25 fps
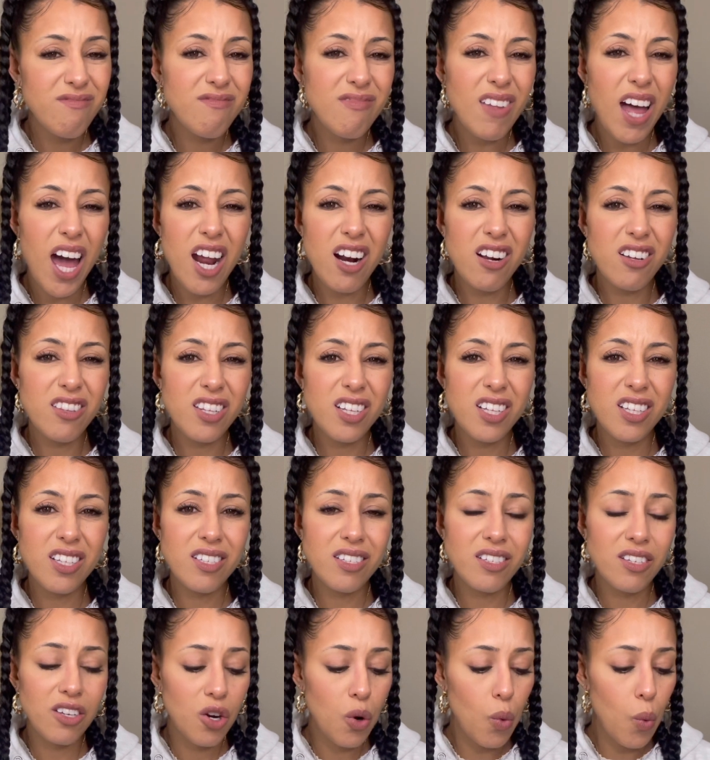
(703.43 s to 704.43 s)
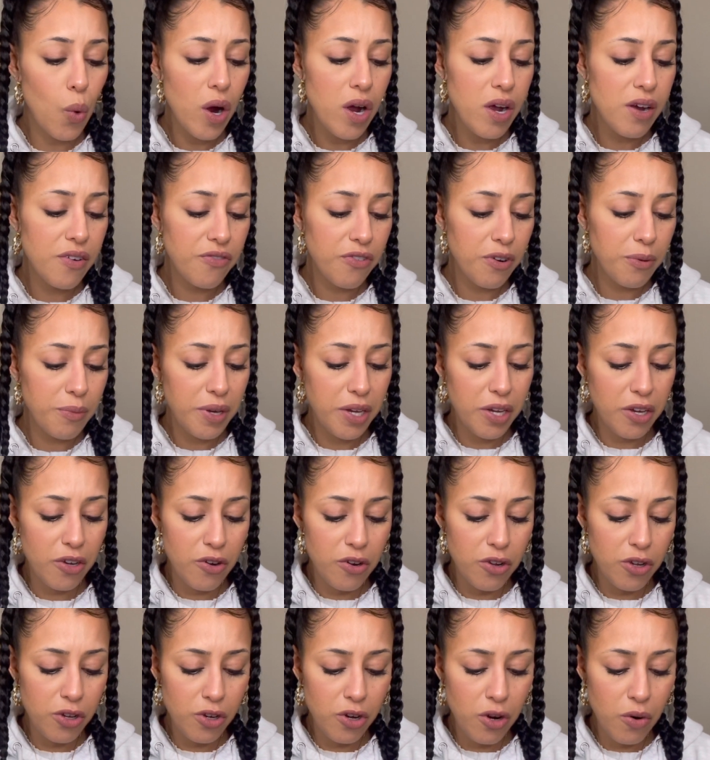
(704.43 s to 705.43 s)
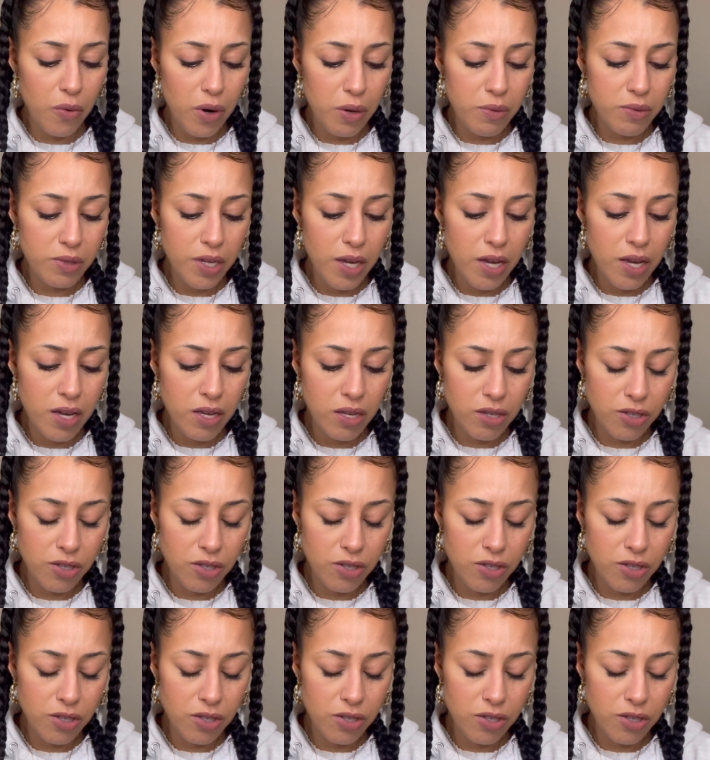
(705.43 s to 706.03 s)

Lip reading: I don't think this is gonna work for me. You know what I'm saying?